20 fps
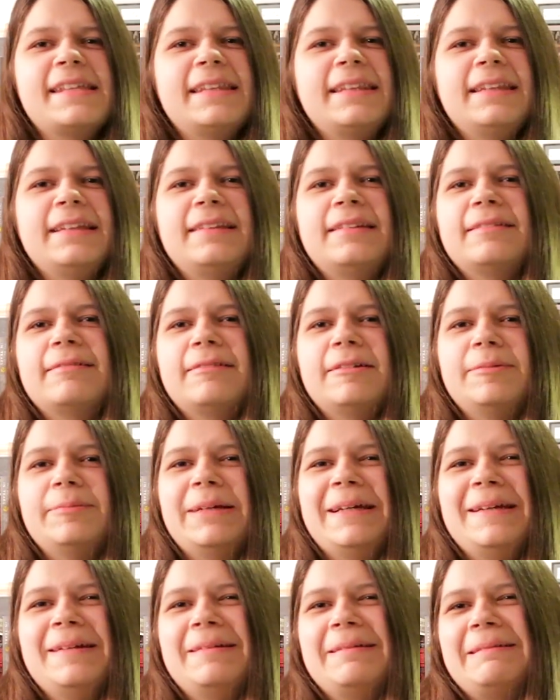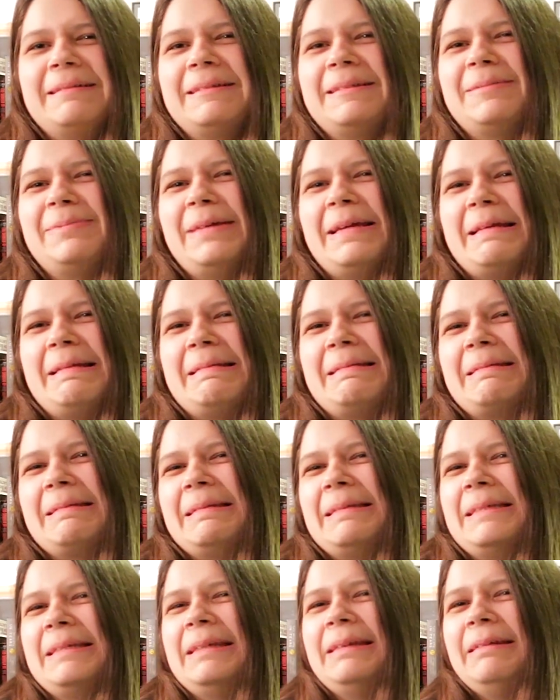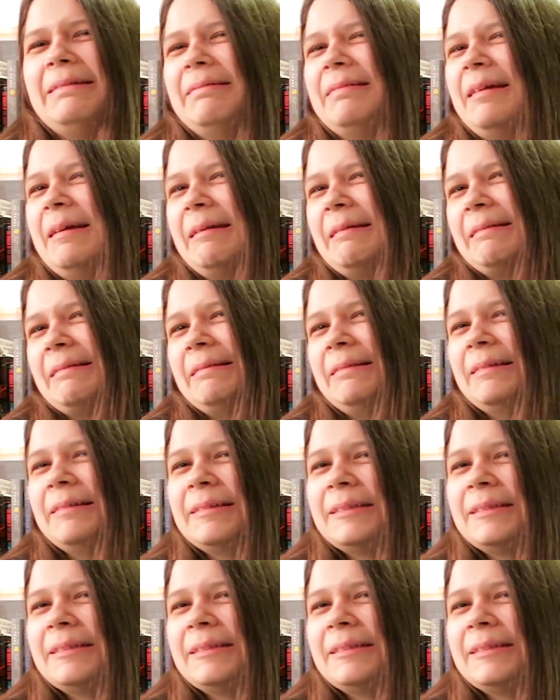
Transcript: That sort of matters. Depends on the situation.